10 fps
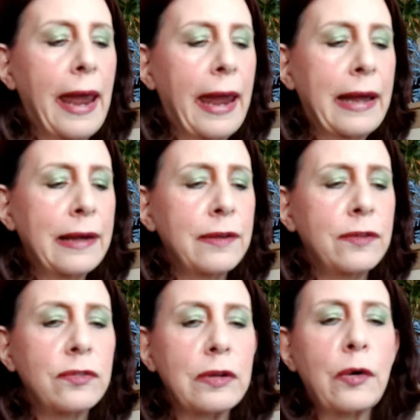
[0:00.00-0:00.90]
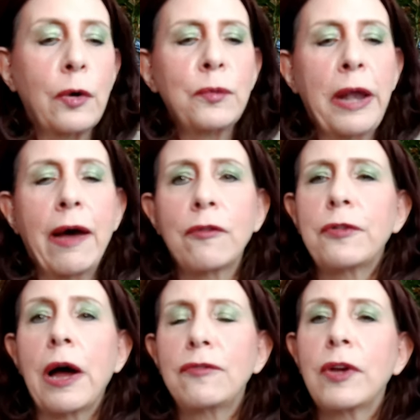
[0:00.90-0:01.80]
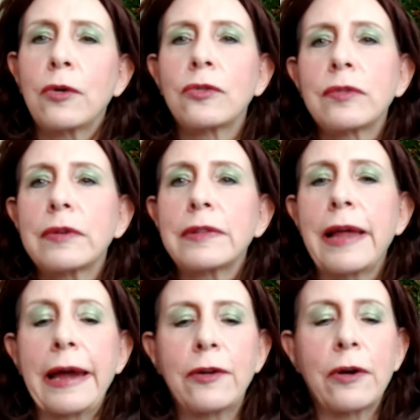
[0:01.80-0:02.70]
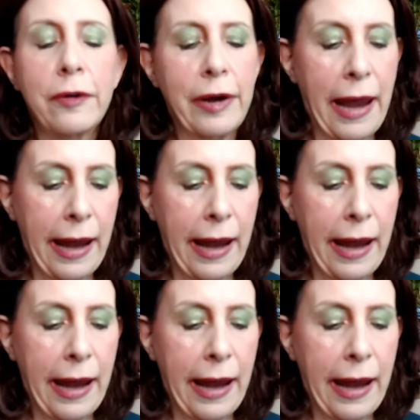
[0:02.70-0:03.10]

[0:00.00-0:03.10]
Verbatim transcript: And so now, five years later,